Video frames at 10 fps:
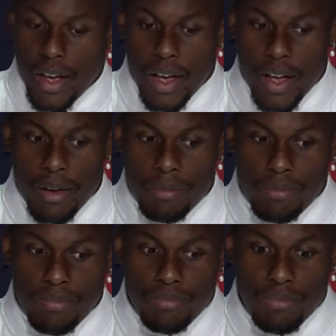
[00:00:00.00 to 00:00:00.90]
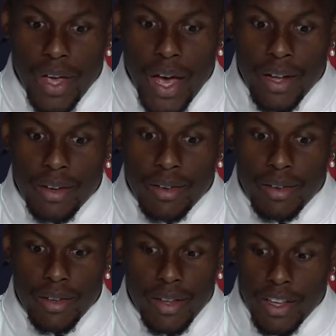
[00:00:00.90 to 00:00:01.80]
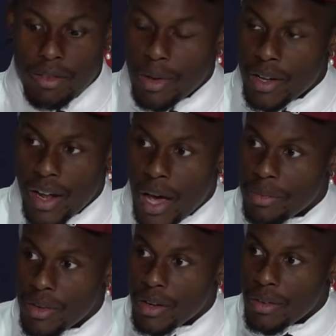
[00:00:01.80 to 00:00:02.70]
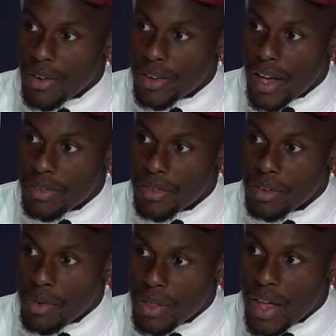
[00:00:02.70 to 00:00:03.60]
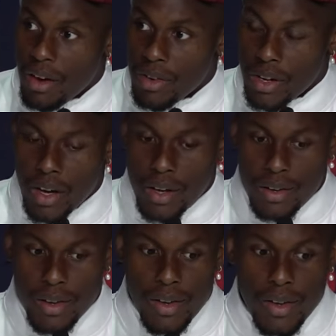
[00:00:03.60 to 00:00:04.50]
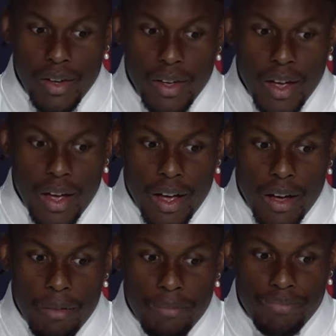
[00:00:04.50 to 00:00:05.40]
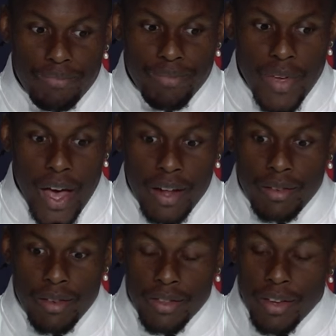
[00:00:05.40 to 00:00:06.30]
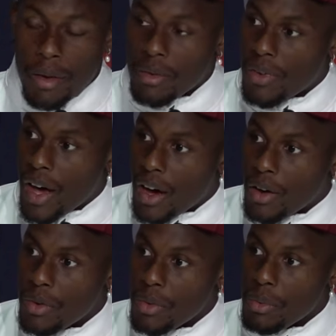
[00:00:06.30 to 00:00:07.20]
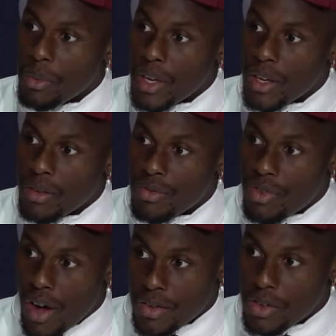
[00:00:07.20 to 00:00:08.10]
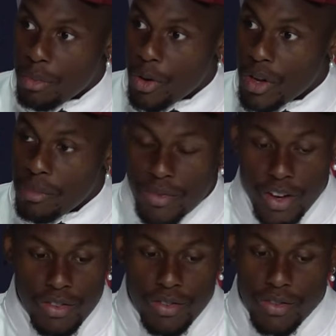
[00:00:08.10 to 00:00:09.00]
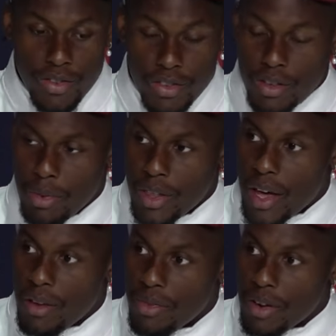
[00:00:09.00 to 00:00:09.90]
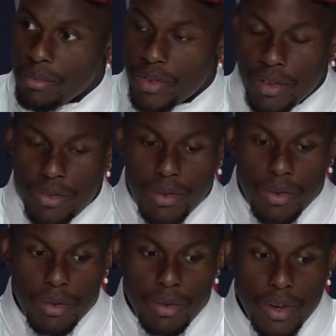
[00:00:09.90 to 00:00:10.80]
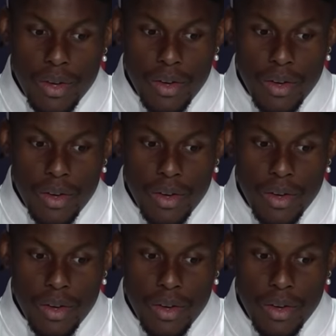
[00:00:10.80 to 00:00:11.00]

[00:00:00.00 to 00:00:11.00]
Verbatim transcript: um, and he's been absolutely fantastic in that regard um, and in terms of how we've tried to support him just just to be there for him just to